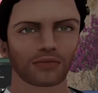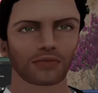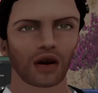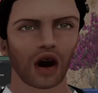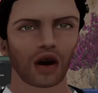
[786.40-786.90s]

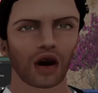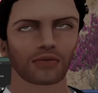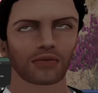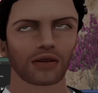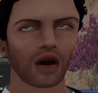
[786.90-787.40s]
Yeah,
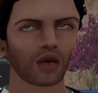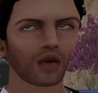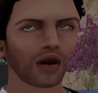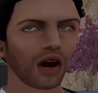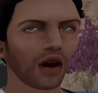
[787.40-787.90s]
absolutely. It
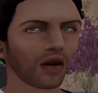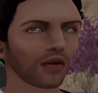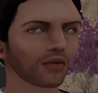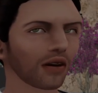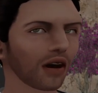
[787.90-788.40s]
is
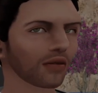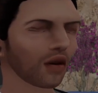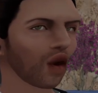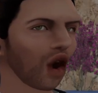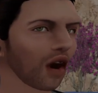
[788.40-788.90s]
very
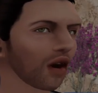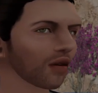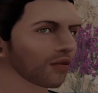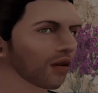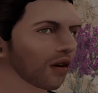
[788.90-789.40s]
strong
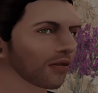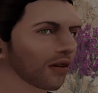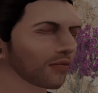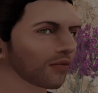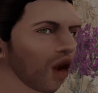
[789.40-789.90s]

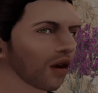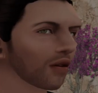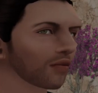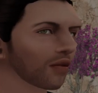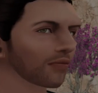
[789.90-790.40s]
statistics,
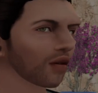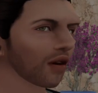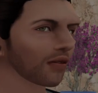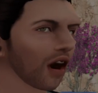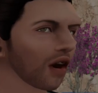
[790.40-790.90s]
and they
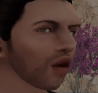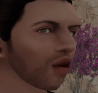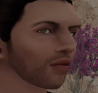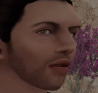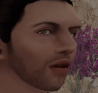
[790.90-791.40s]
are
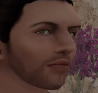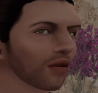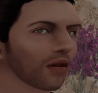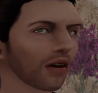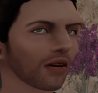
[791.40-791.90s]
scary
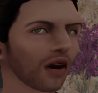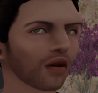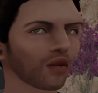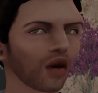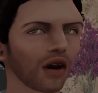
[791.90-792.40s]

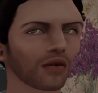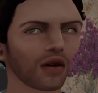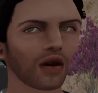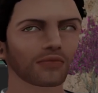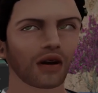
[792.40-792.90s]
when we see
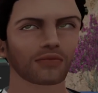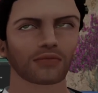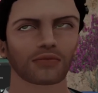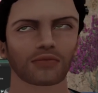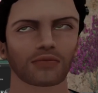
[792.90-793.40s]
that.
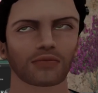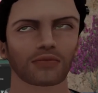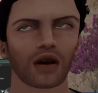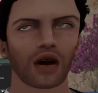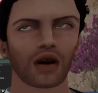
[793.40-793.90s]

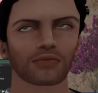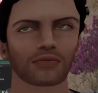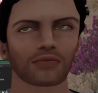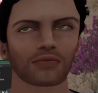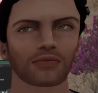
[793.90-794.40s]
Oops.
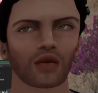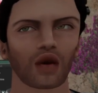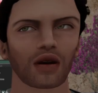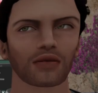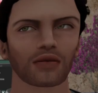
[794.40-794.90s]
Okay.